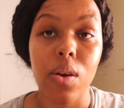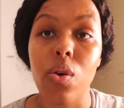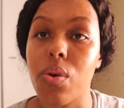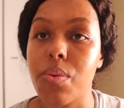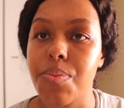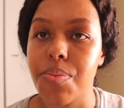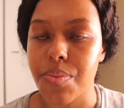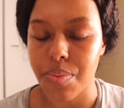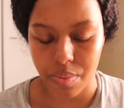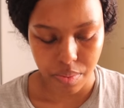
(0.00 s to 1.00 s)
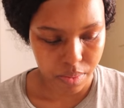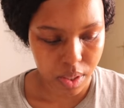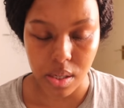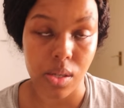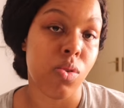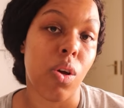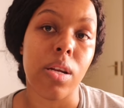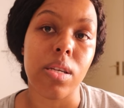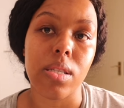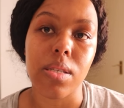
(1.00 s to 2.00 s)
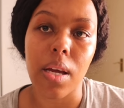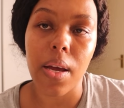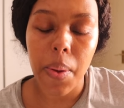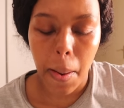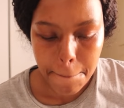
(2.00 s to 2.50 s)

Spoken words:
no, this is not it, eh?